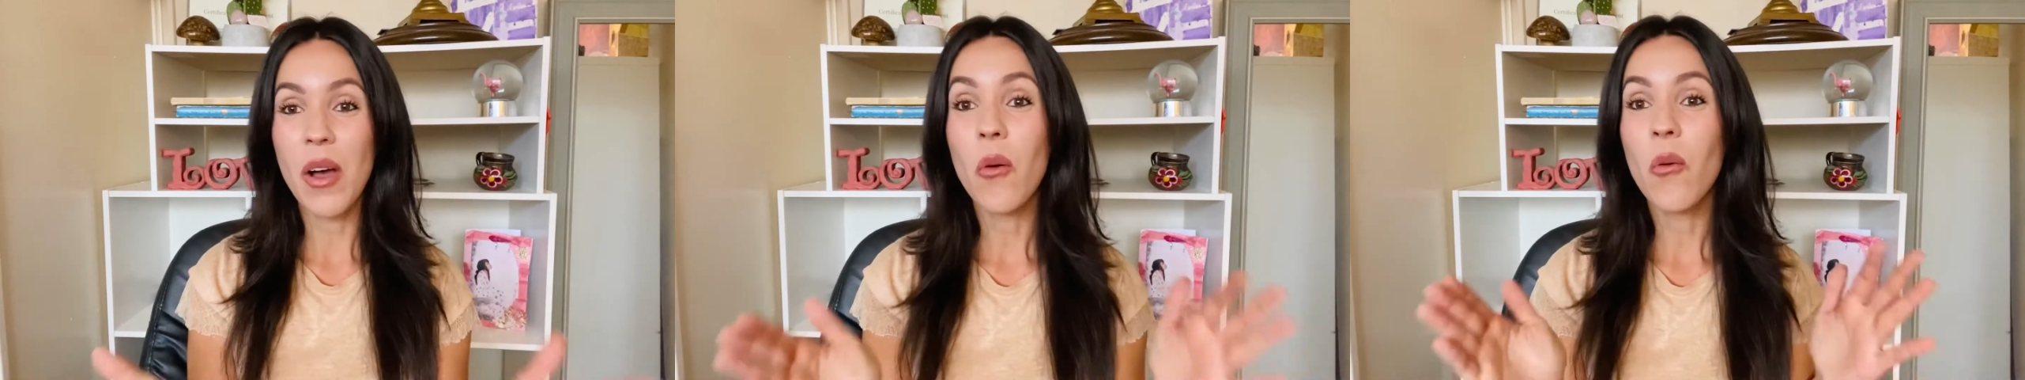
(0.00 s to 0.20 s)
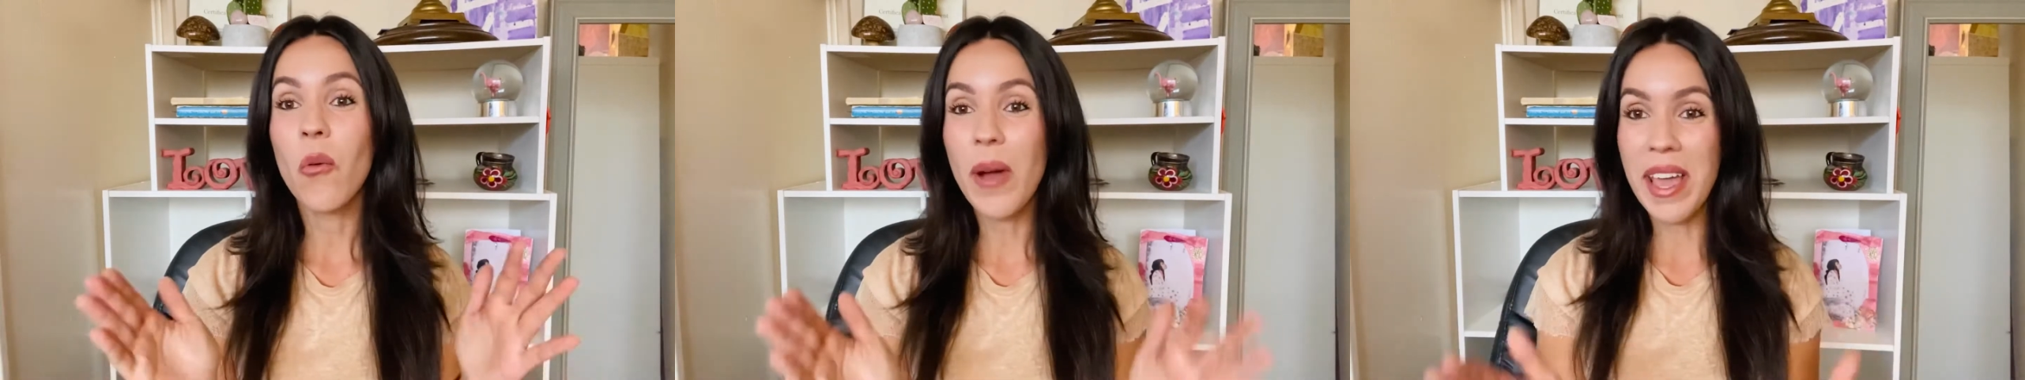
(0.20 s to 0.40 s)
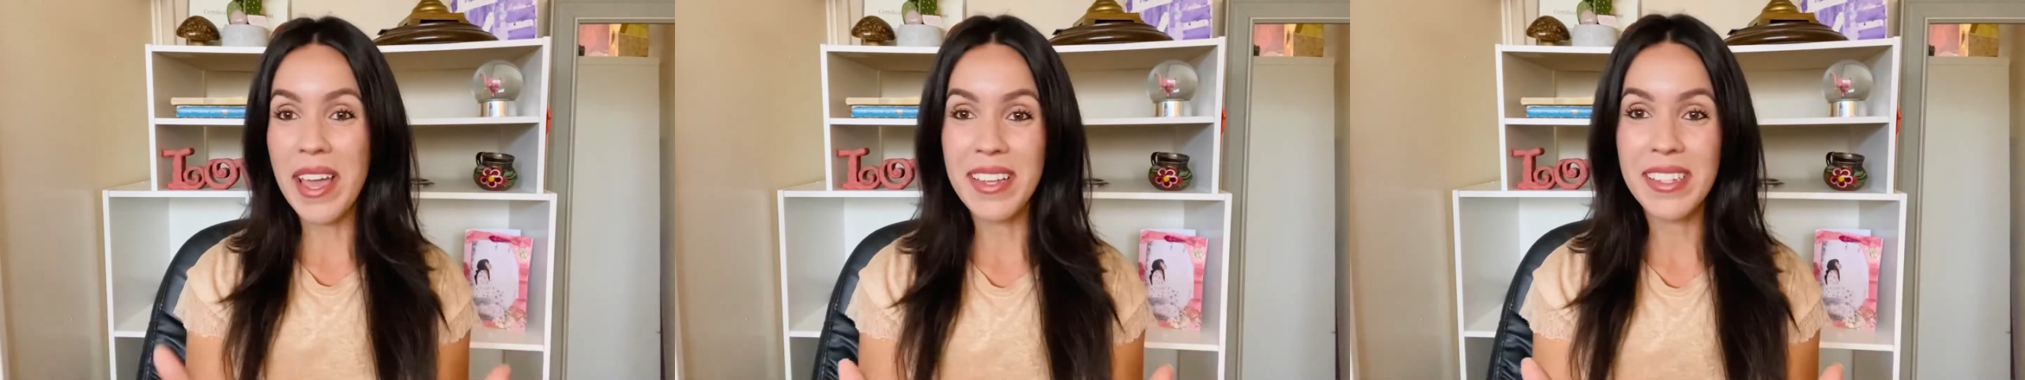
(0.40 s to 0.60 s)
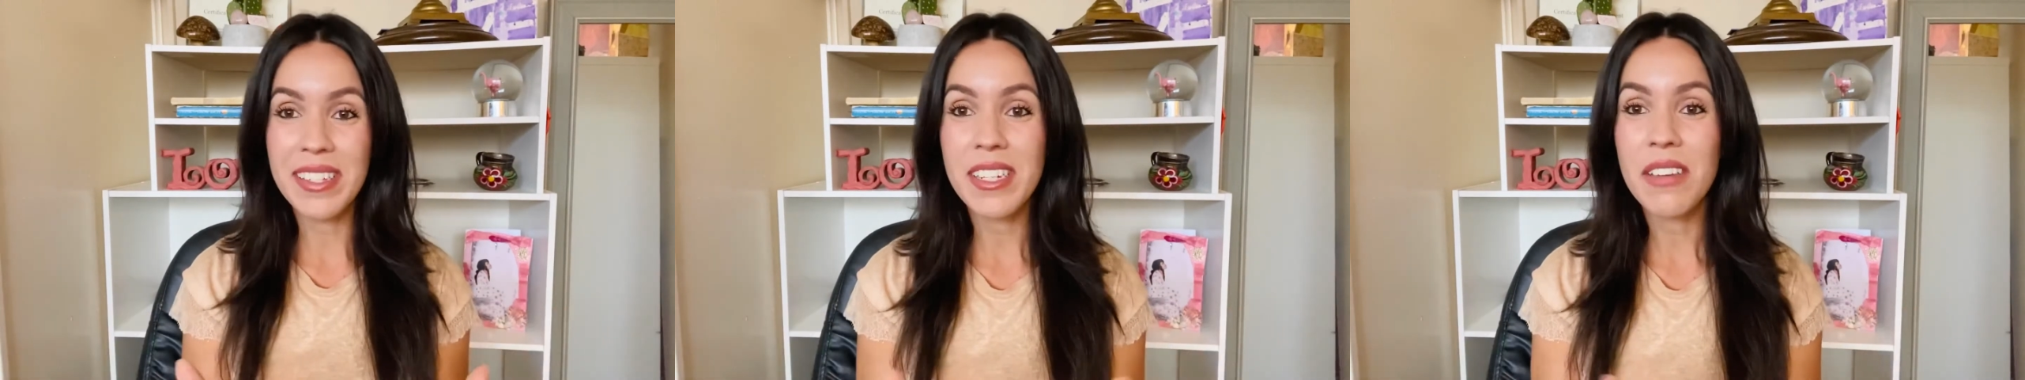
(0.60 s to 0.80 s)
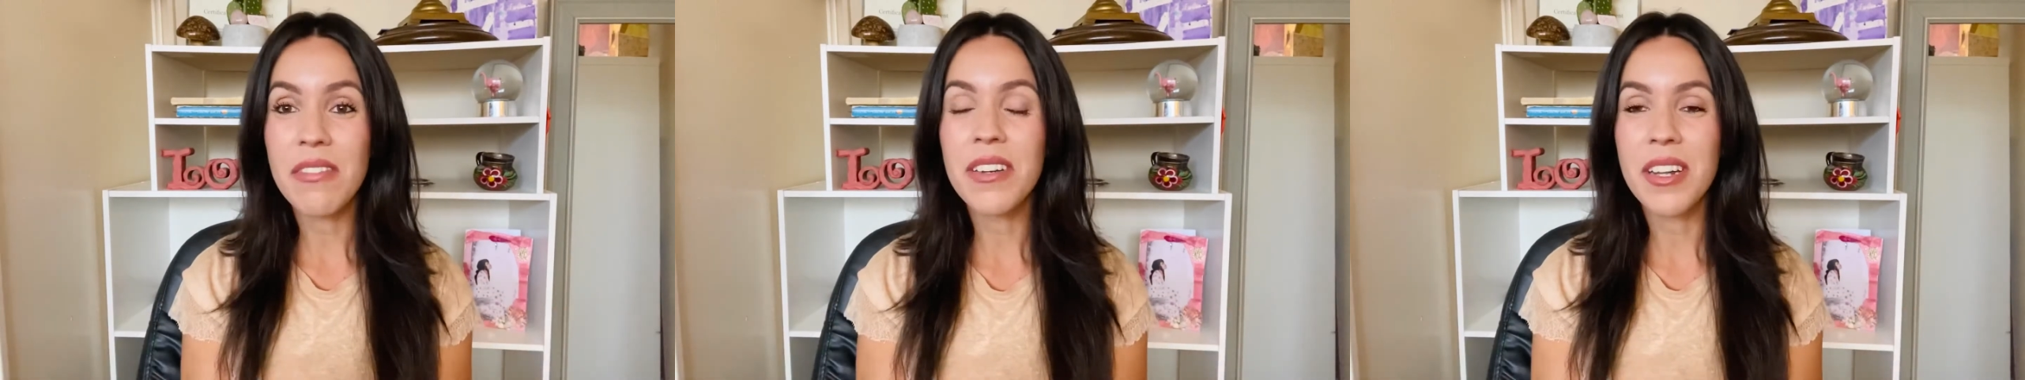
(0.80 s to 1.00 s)
ways,
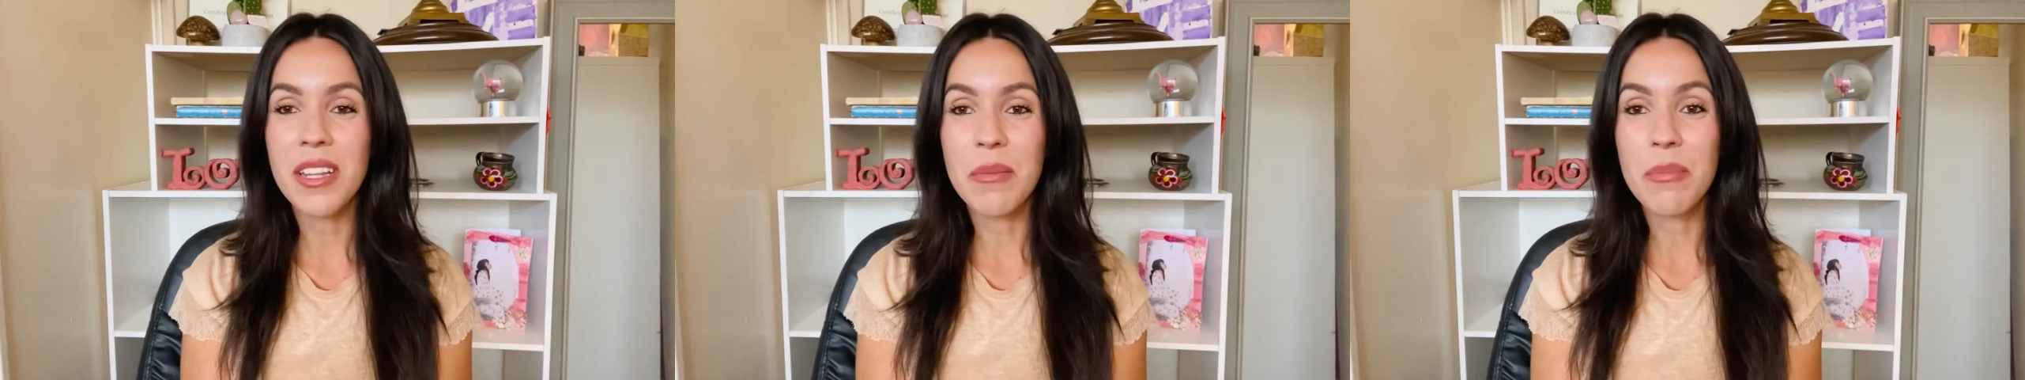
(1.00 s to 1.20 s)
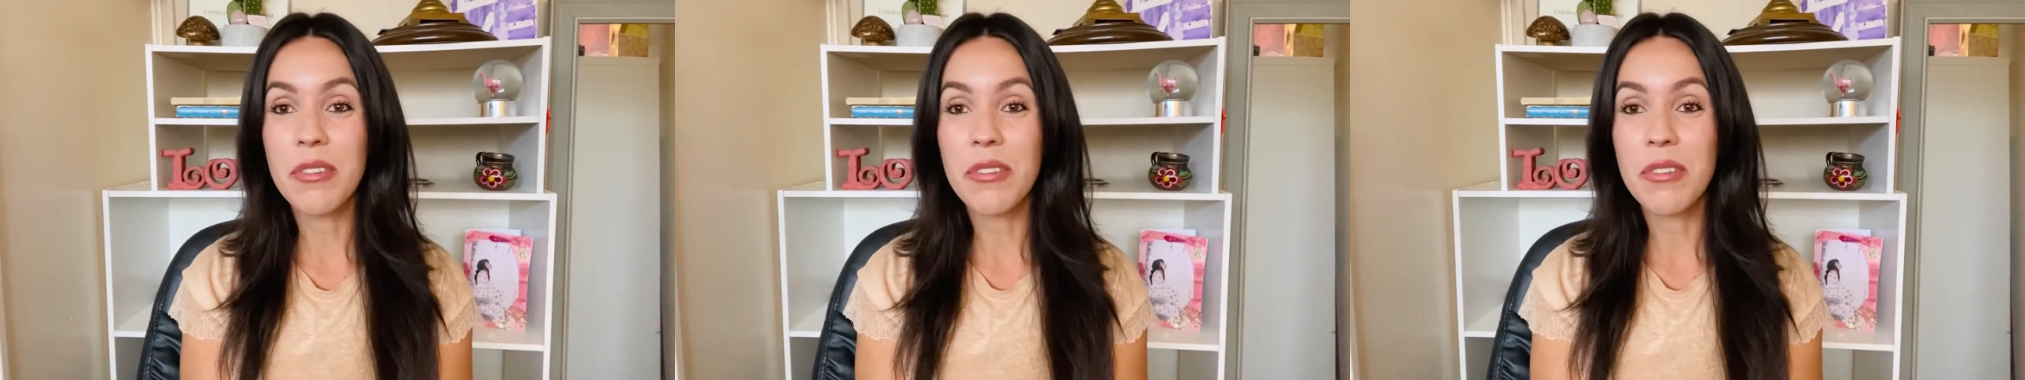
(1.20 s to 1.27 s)
definitely